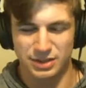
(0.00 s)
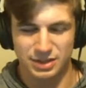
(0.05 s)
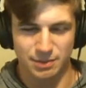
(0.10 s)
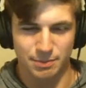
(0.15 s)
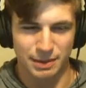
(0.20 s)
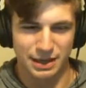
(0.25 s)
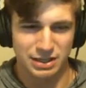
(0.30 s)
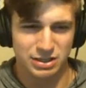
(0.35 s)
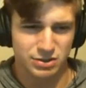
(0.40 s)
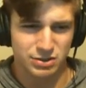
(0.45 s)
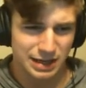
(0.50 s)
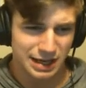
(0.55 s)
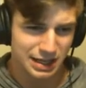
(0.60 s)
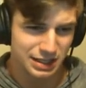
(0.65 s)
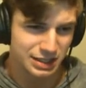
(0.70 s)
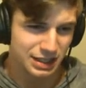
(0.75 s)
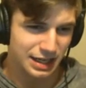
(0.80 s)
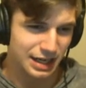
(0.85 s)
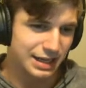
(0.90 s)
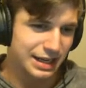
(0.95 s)
the best
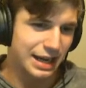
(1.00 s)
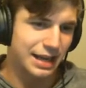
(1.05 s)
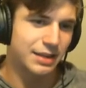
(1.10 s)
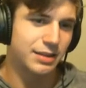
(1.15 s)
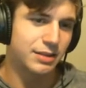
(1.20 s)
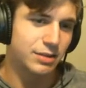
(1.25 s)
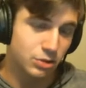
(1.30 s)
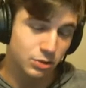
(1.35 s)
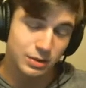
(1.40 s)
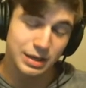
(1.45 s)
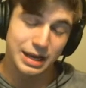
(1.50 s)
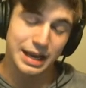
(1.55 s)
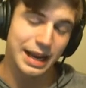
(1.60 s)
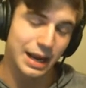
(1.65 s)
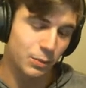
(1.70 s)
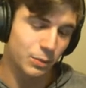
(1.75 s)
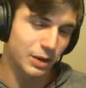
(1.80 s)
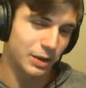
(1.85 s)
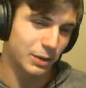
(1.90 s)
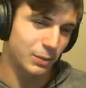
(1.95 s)
strategy. Again, you
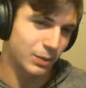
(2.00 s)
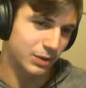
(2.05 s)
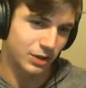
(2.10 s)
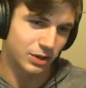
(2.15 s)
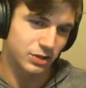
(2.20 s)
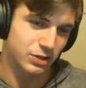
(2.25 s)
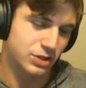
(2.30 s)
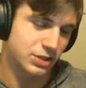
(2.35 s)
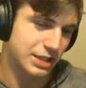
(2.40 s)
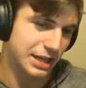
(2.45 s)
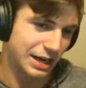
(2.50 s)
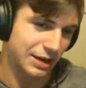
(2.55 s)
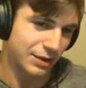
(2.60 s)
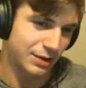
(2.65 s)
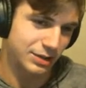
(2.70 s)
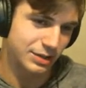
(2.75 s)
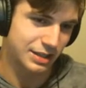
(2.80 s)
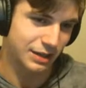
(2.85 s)
can win with Archer Towers.